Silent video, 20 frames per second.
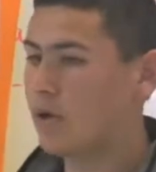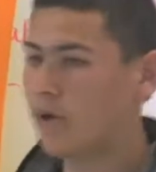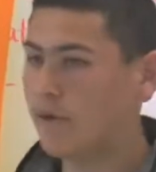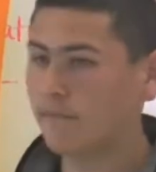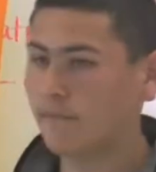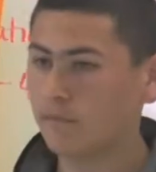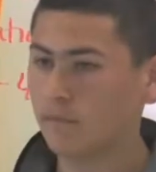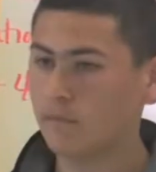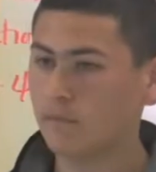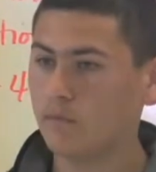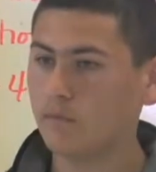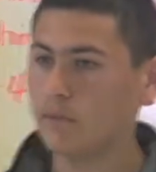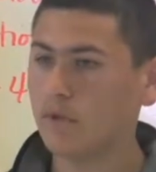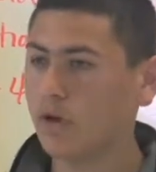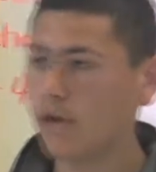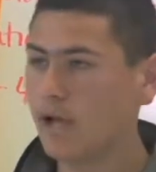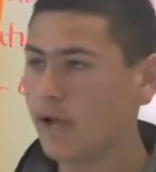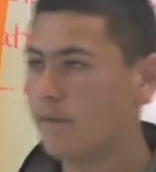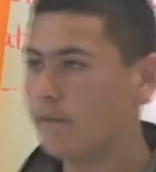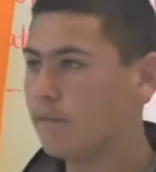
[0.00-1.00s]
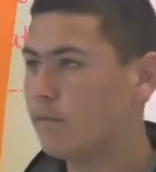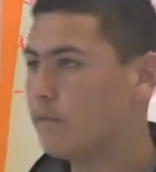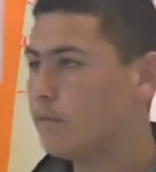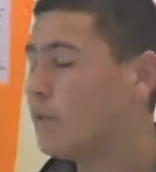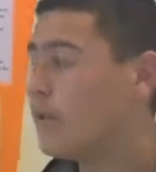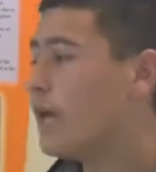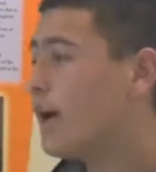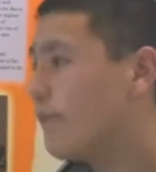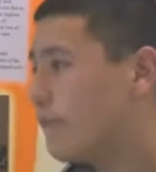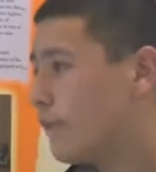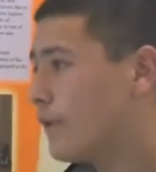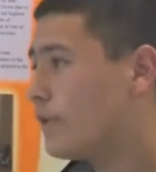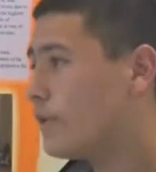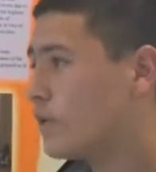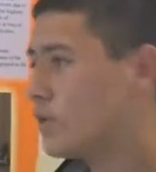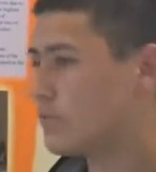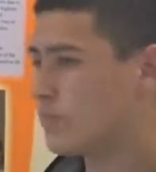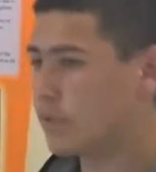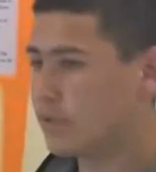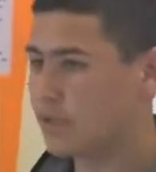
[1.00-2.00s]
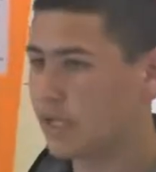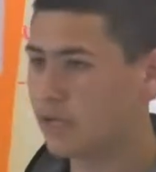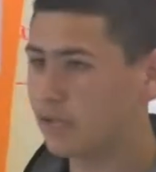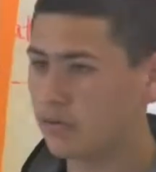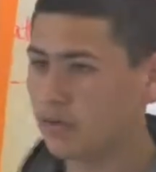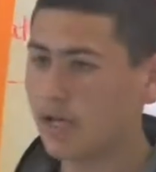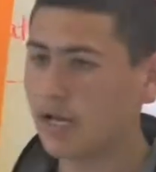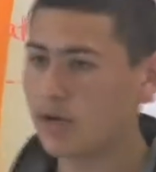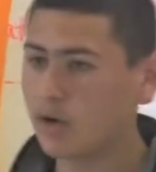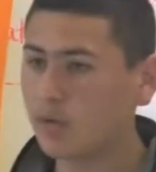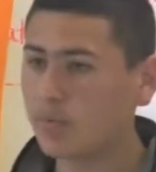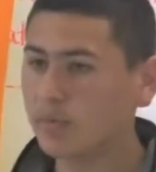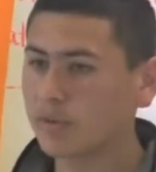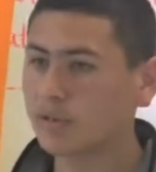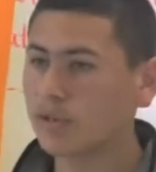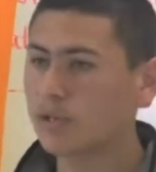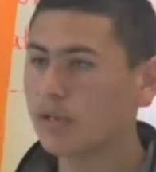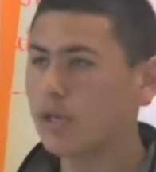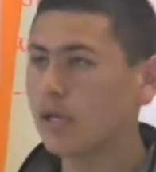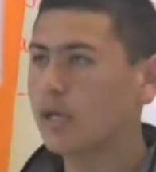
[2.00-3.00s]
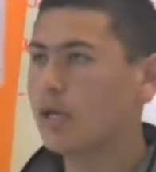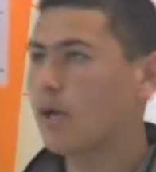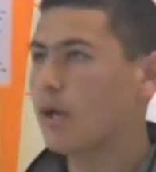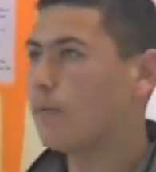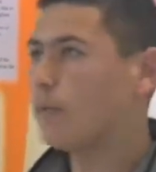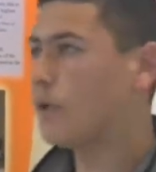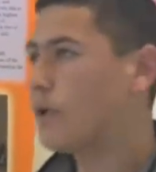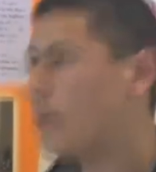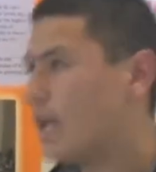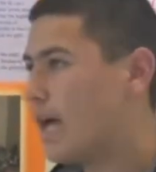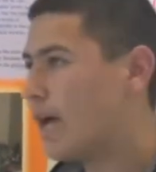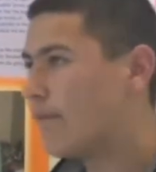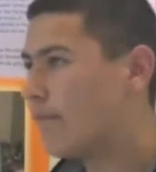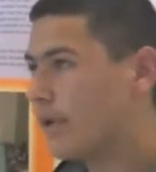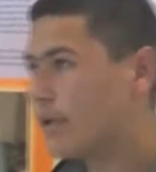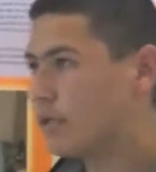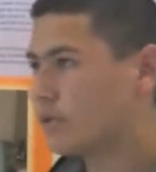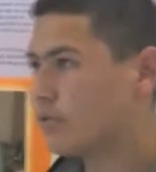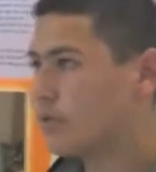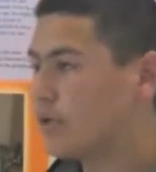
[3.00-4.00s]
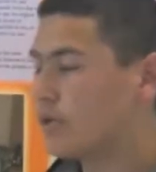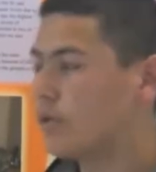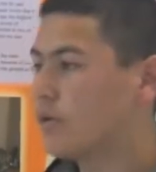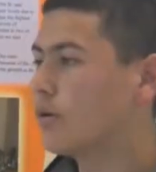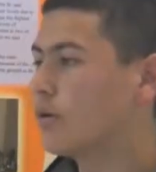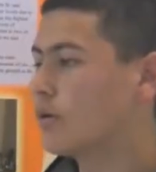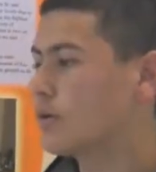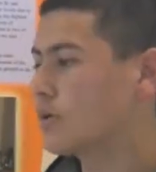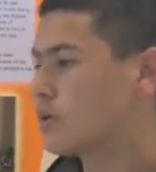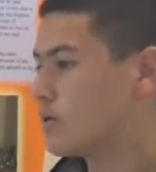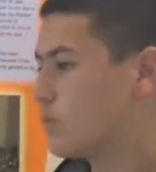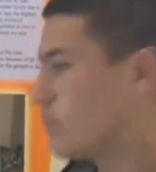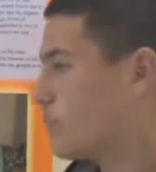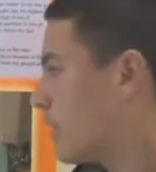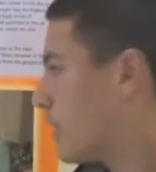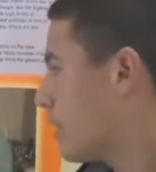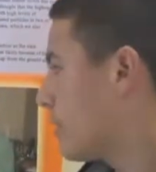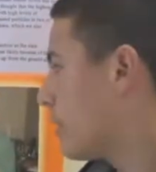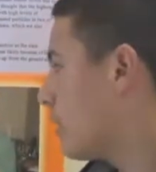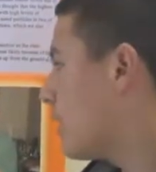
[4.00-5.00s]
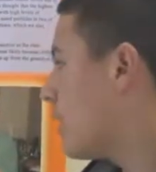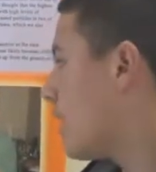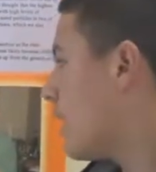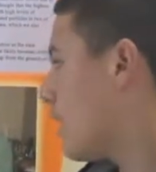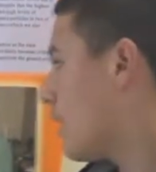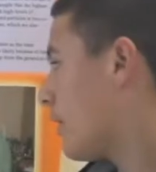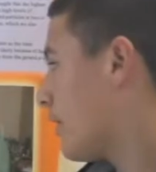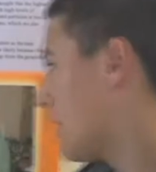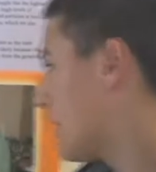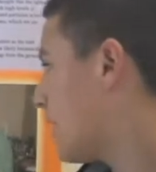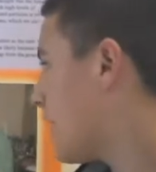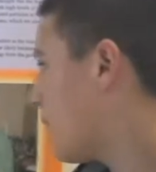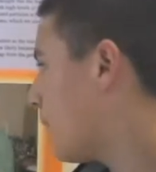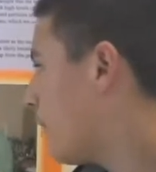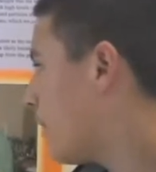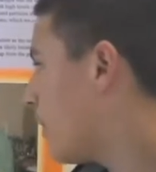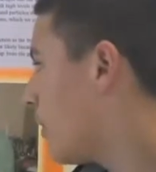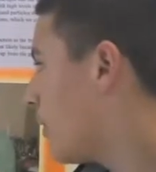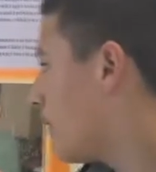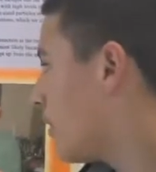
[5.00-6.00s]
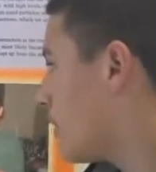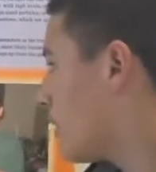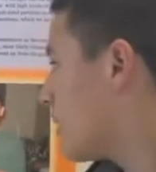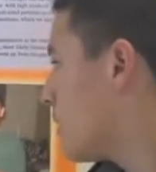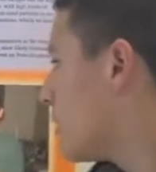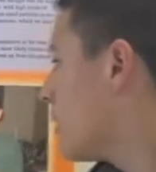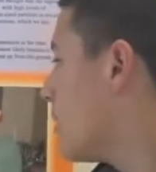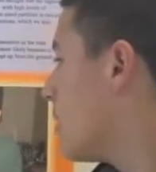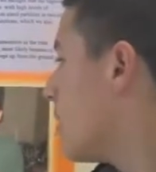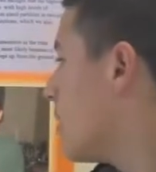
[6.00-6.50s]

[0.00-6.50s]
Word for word: don't have, we don't have, we have windows, but they're not open we only have like three doors where air cannot flow in.